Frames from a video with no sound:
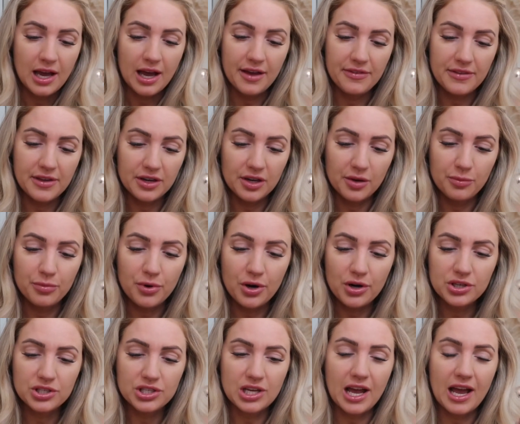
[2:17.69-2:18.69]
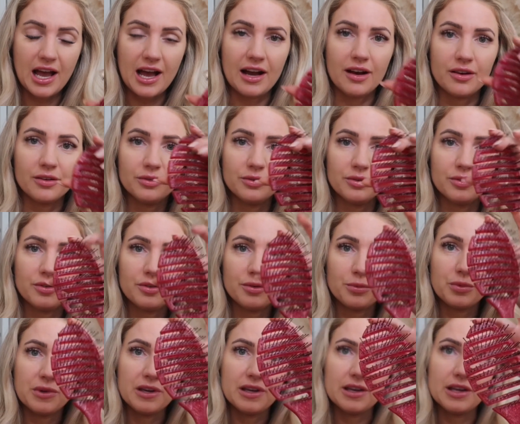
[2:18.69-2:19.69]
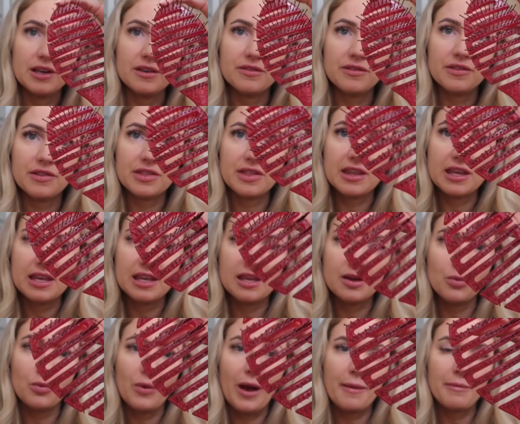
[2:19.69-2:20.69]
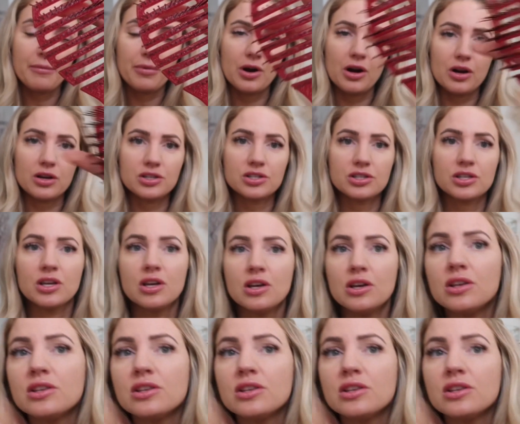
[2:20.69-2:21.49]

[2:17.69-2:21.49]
and then I brush it out with the wet brush.